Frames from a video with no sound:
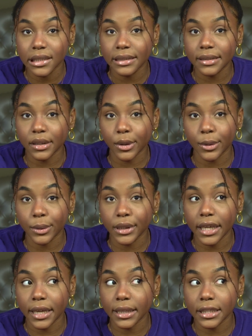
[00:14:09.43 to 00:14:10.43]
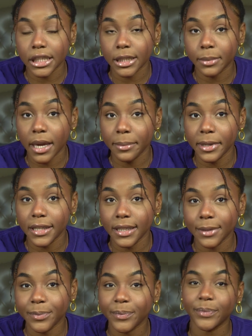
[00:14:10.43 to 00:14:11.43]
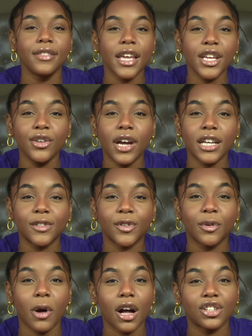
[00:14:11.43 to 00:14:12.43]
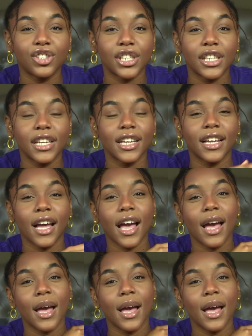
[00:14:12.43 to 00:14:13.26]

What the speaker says: So yeah, that's just my opinion. Thank you guys for watching.